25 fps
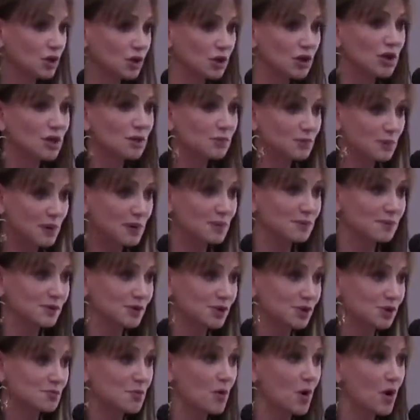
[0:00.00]
You need people
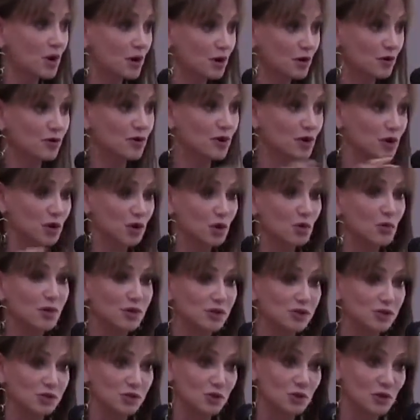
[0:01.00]
smarter than you in
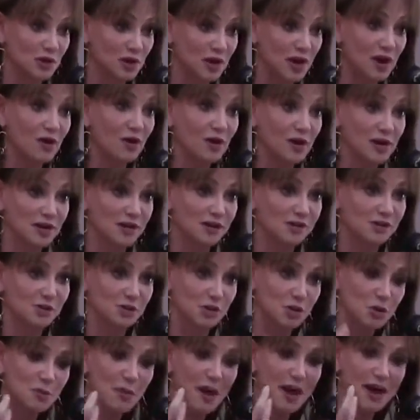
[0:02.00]
certain
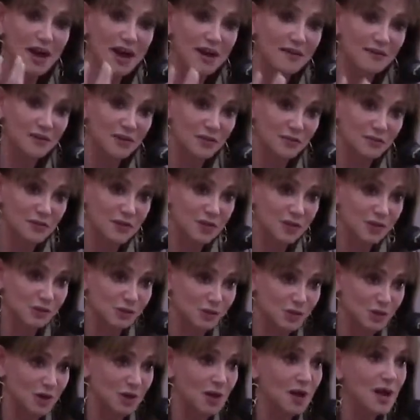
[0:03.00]
areas. You may have the
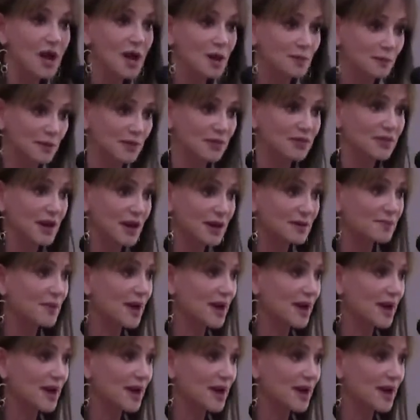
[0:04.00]
vision, but they